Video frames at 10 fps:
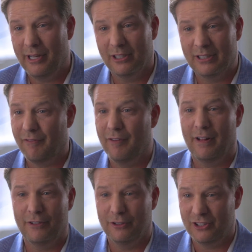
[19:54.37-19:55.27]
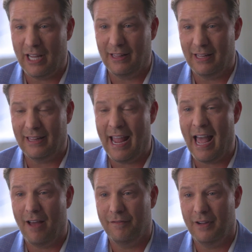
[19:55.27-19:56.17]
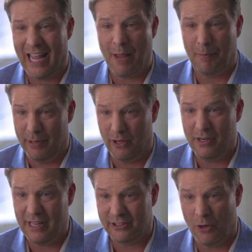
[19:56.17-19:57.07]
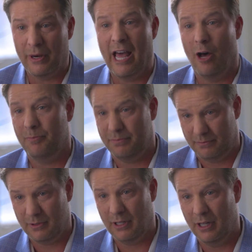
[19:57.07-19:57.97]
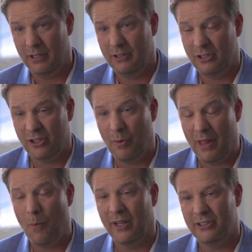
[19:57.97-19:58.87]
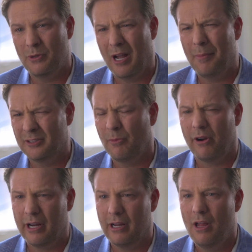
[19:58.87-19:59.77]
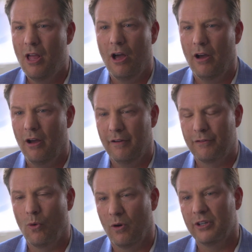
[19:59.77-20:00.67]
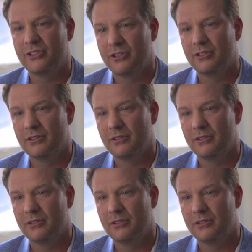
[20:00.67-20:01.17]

Because every vendor is saying that they have a capability that's going to help someone that wants to do account-based marketing, of course.